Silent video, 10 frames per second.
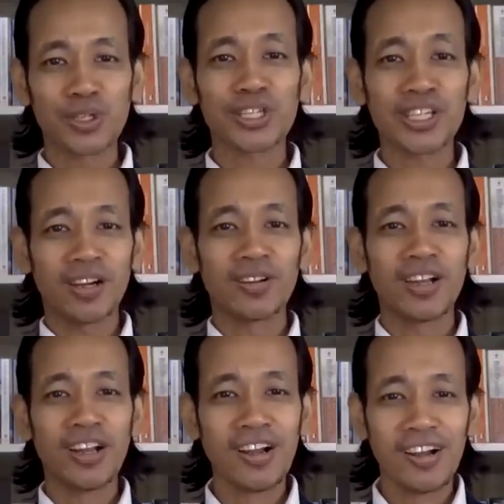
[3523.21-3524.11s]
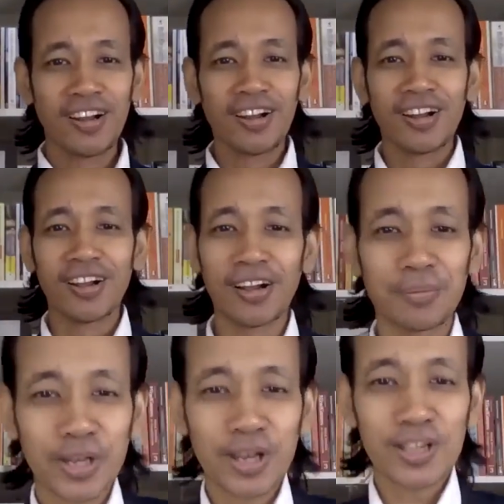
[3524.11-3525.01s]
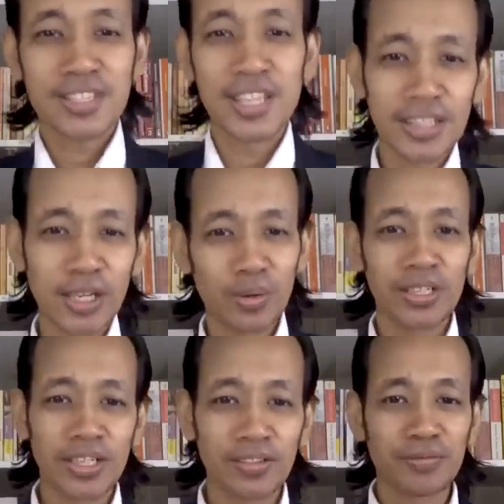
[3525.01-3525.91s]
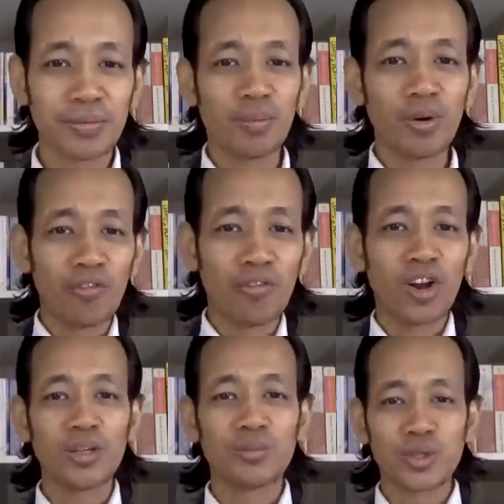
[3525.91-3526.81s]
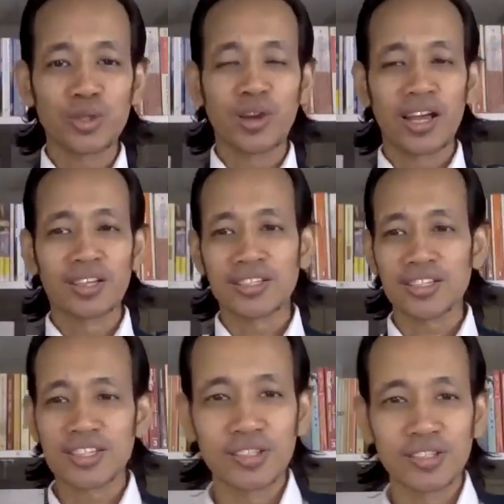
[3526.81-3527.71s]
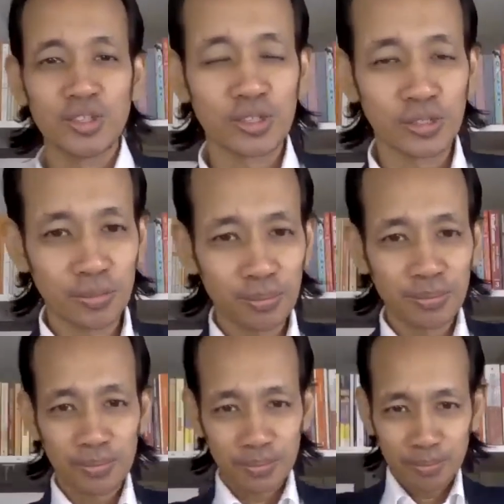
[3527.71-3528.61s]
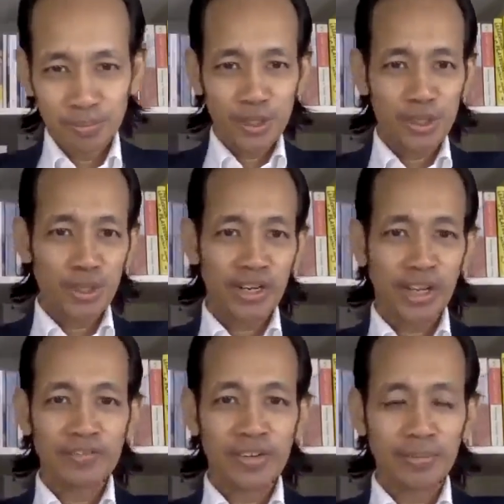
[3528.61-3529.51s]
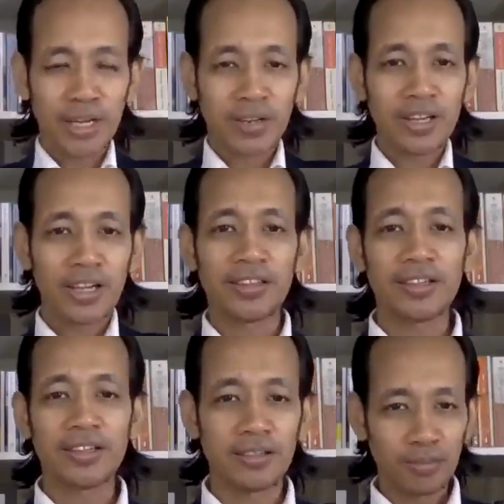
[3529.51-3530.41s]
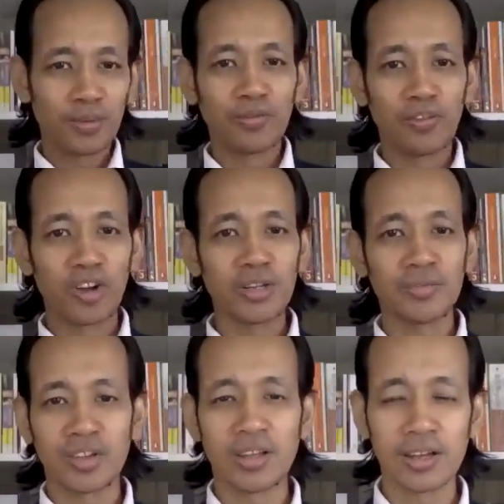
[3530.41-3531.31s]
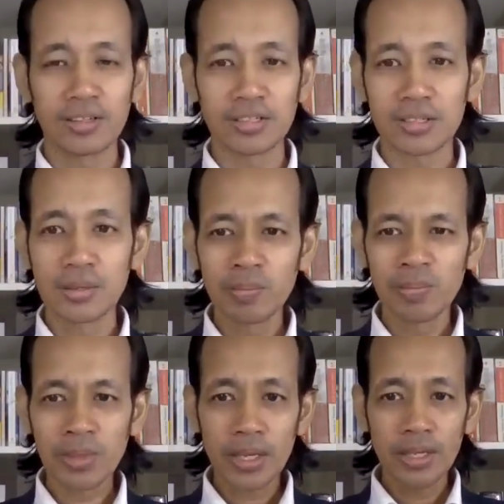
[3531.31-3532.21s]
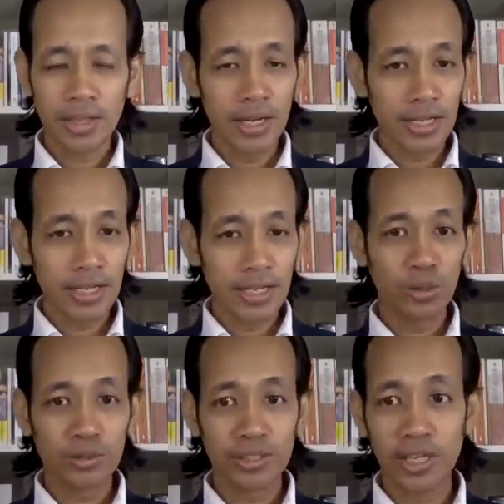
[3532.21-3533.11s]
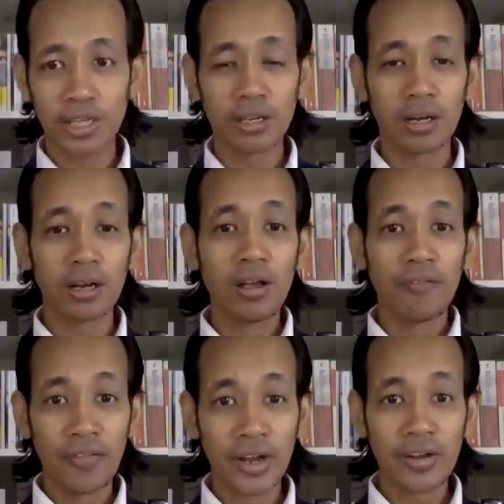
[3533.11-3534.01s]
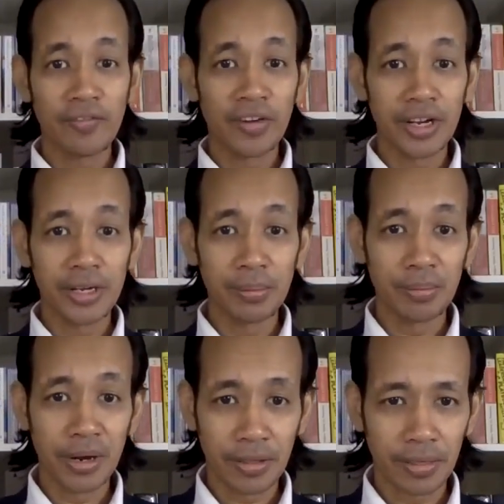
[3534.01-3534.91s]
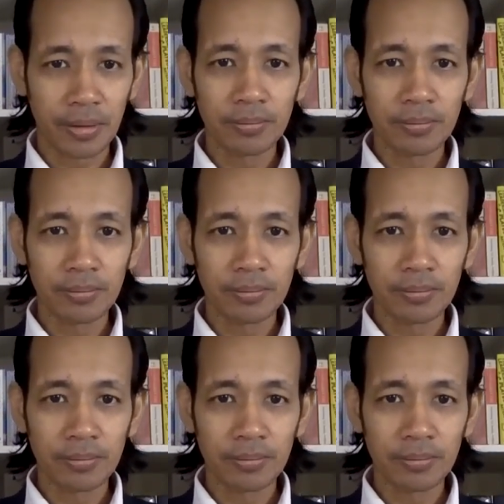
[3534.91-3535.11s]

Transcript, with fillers: Push it out. Uh, because then that will give more volume to your lungs. You push your diaphragm down and then more volume for your lungs. That is how you take a very, very deep breath.